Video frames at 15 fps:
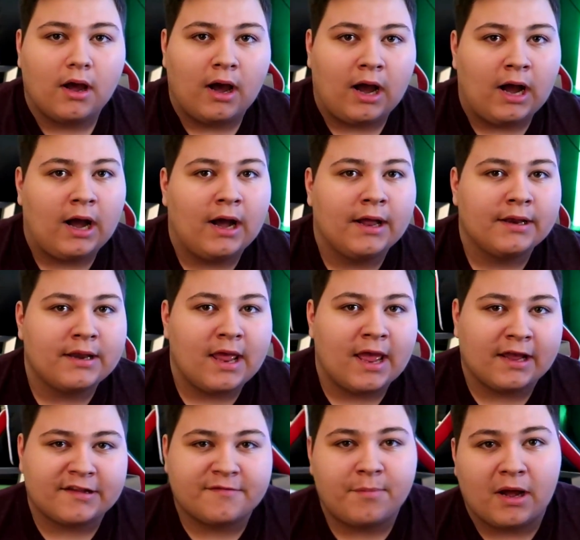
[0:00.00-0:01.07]
on
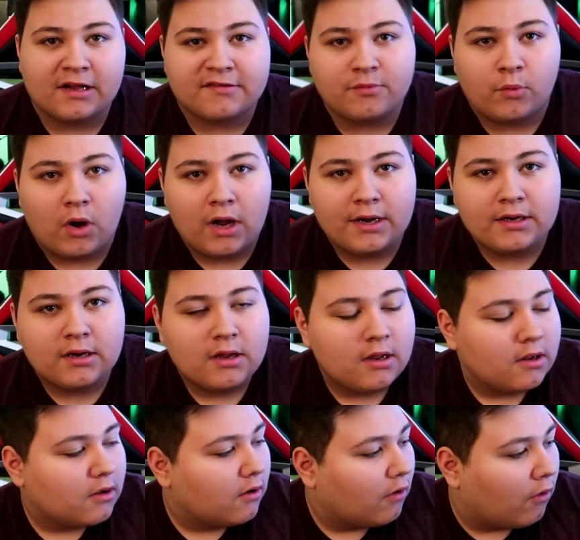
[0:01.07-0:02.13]
Xbox One,
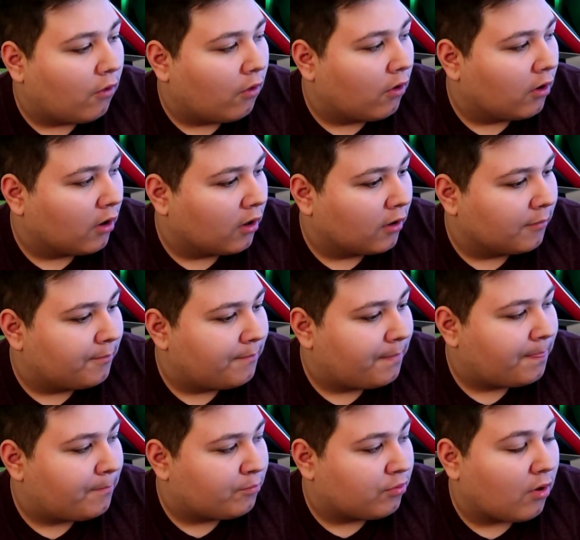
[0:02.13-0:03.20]
or
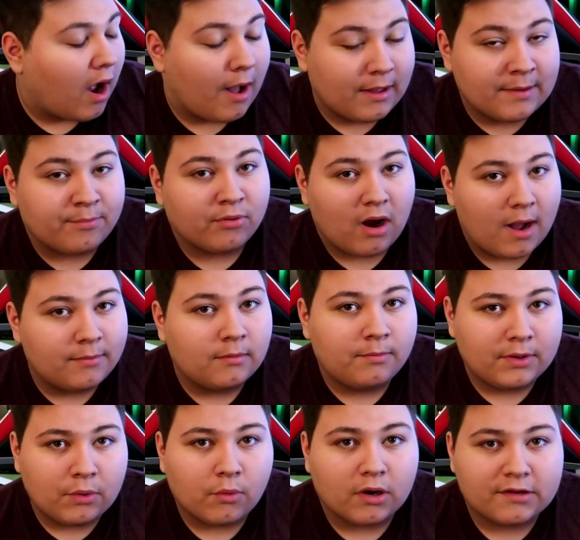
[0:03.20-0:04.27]
it
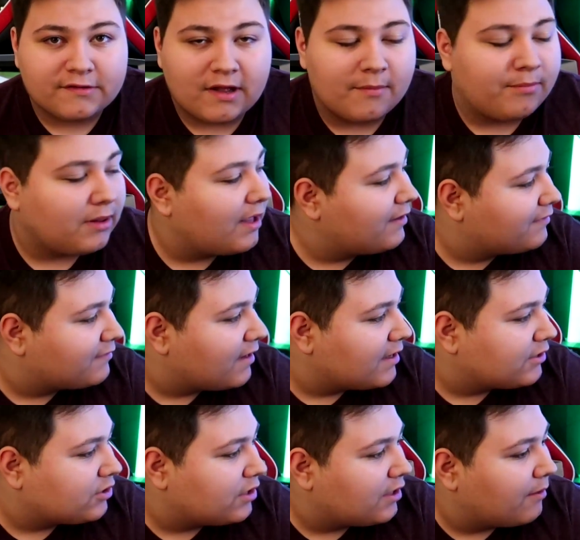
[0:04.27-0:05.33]
probably works on
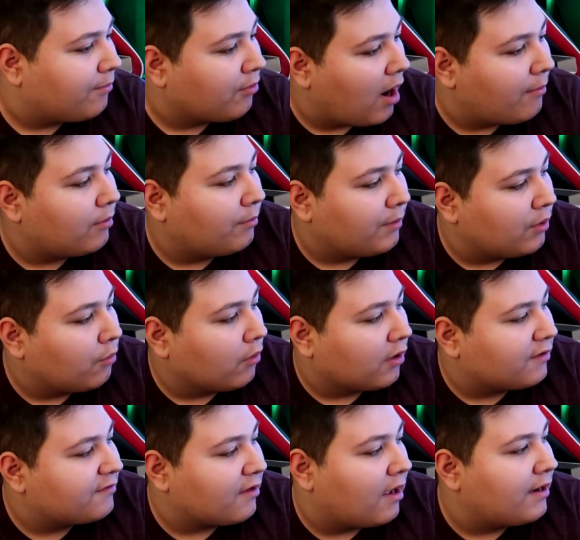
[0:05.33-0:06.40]
PlayStation. It probably
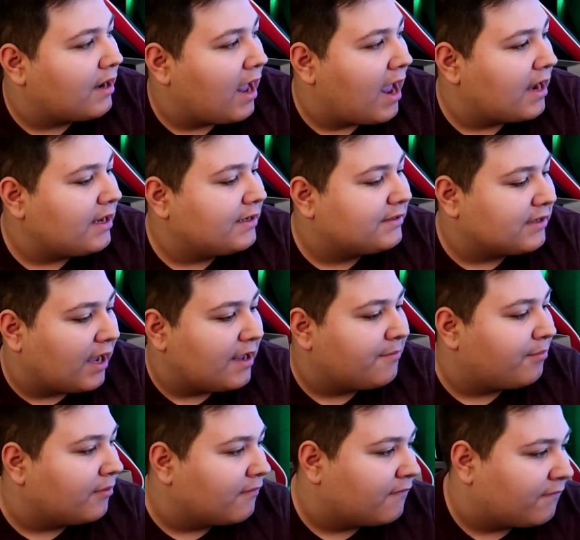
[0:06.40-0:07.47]
works on any
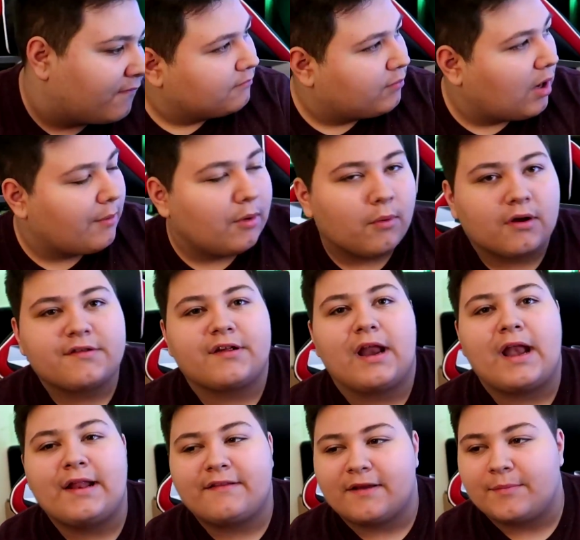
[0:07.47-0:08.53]
type of
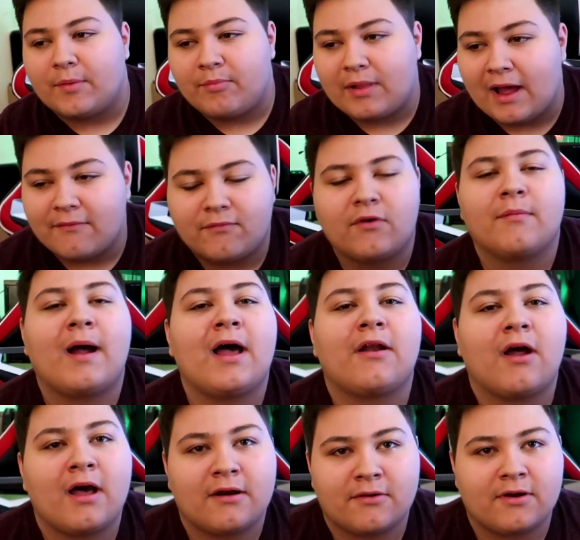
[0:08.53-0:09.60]
platform.
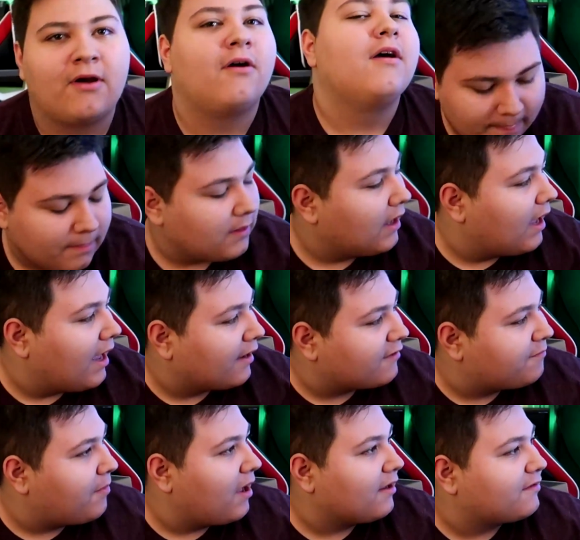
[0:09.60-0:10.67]
I don't know. Yeah,
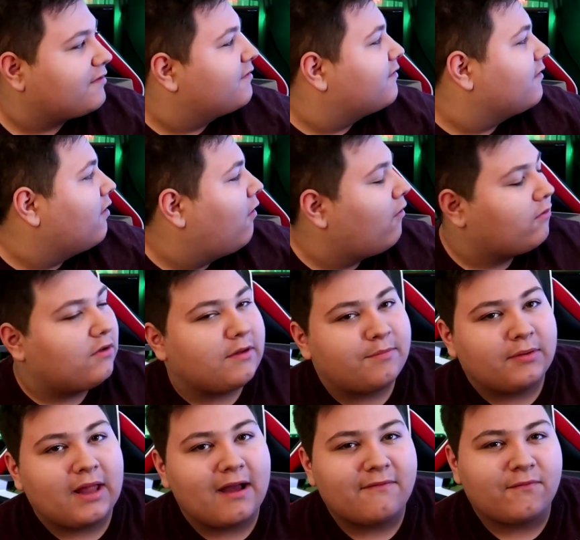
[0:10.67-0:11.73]
Xbox is the only
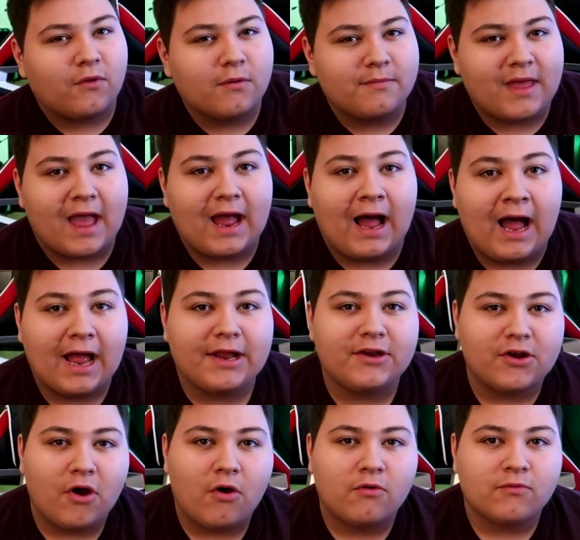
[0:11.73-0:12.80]
platform that I
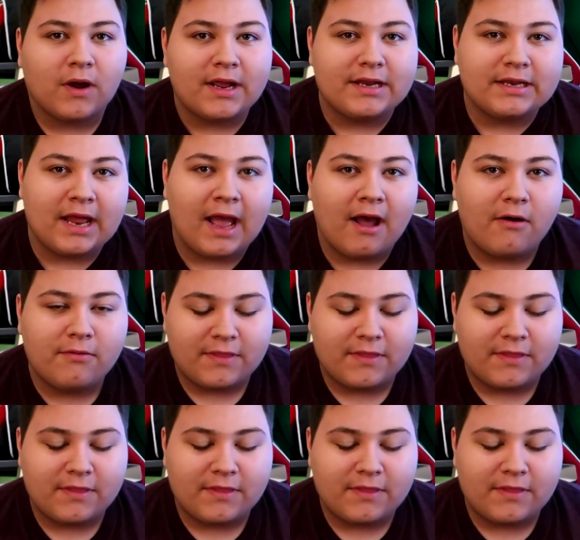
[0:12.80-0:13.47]
know right now